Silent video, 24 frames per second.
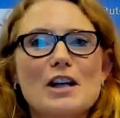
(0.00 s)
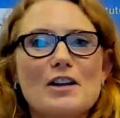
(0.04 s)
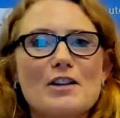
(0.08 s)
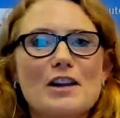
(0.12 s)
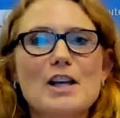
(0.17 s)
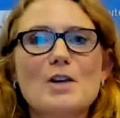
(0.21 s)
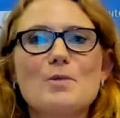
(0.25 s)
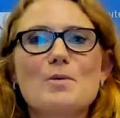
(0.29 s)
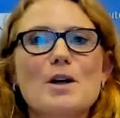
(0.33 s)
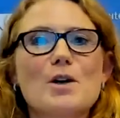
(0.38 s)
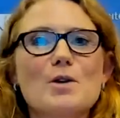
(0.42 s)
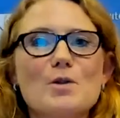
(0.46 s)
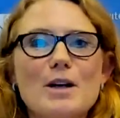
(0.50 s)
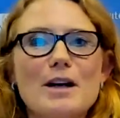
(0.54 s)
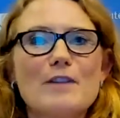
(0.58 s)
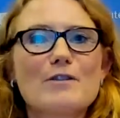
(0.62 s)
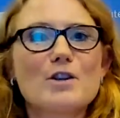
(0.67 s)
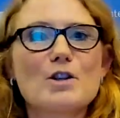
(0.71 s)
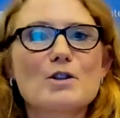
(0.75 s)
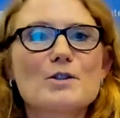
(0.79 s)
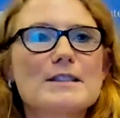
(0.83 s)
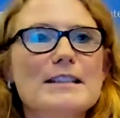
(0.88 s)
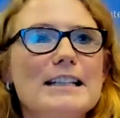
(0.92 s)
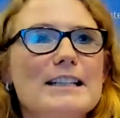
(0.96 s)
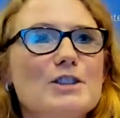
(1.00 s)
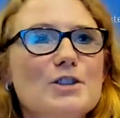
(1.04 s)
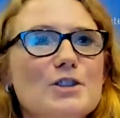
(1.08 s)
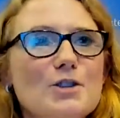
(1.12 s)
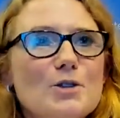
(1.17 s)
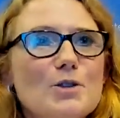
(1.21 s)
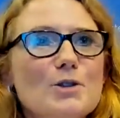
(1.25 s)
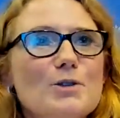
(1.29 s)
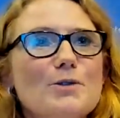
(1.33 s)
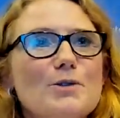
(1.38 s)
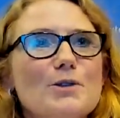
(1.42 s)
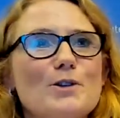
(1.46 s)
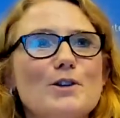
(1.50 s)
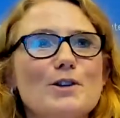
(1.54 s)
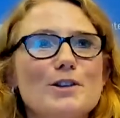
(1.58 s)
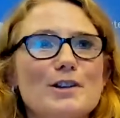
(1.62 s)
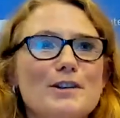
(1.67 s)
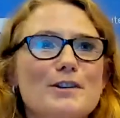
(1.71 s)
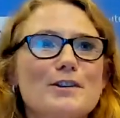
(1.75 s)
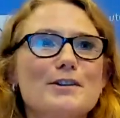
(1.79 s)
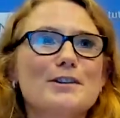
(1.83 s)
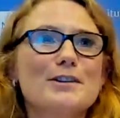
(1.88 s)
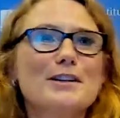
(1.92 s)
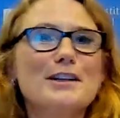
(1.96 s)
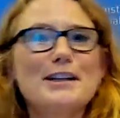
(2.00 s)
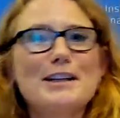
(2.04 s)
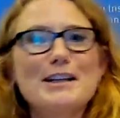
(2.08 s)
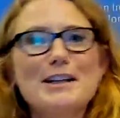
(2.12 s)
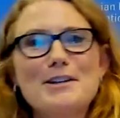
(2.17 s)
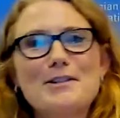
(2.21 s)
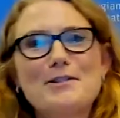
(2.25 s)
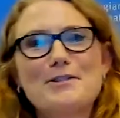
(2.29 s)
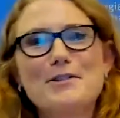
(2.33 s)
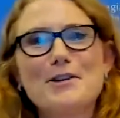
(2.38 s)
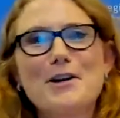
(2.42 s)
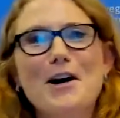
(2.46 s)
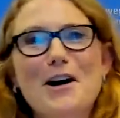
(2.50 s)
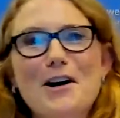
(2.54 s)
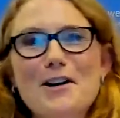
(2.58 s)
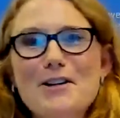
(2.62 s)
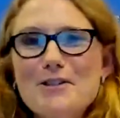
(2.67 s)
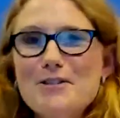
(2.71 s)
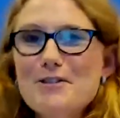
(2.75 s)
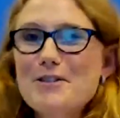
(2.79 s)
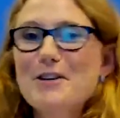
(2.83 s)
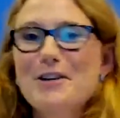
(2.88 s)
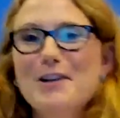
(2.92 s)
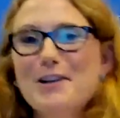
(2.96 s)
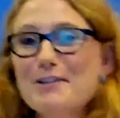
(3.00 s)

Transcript: I think we could have continued for a